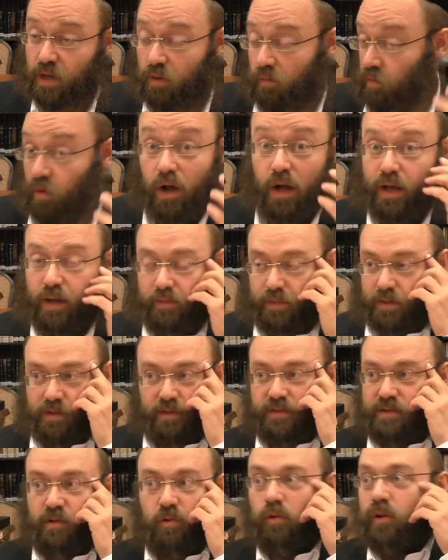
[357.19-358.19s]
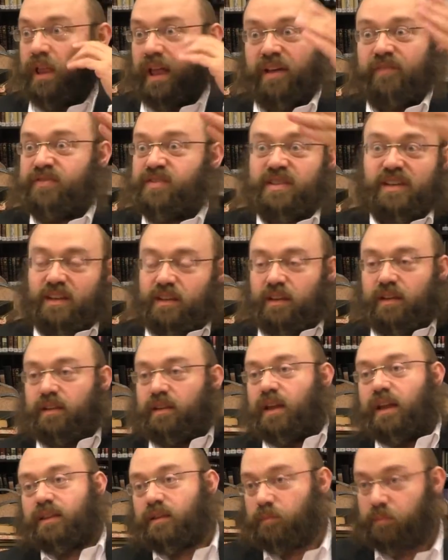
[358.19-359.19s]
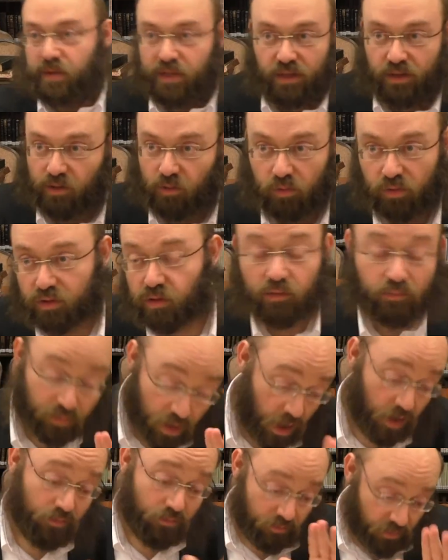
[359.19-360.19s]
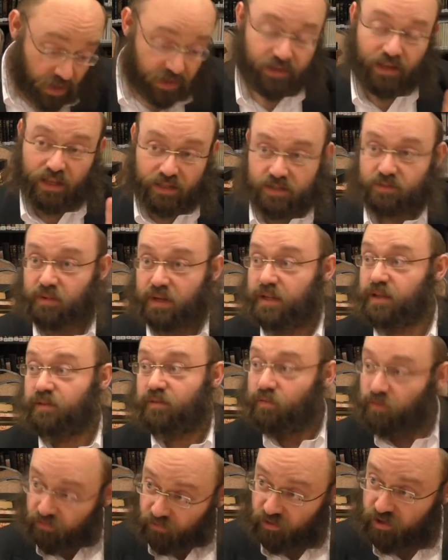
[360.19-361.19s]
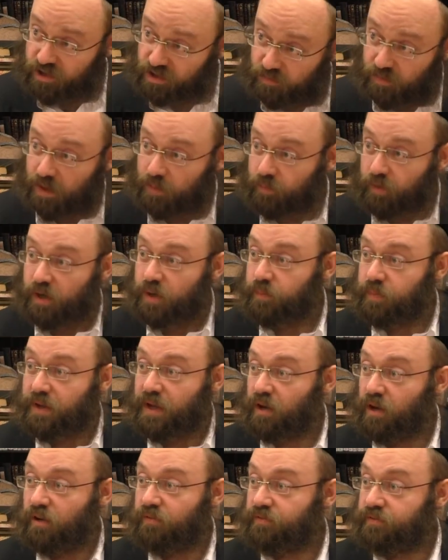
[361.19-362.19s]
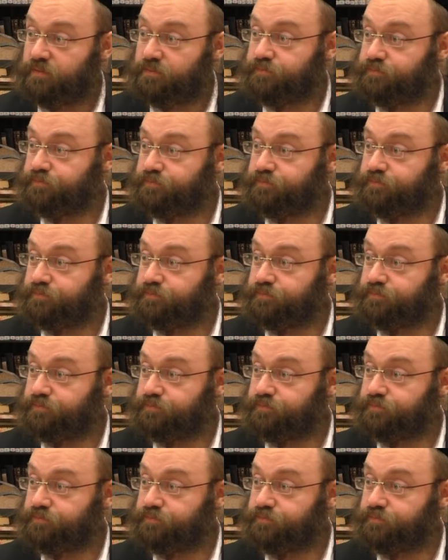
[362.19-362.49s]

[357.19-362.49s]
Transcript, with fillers: Why? I mean, there's a whole hefsek. Eh, you end up being a long. No, but that's the way. First that, you make better big often.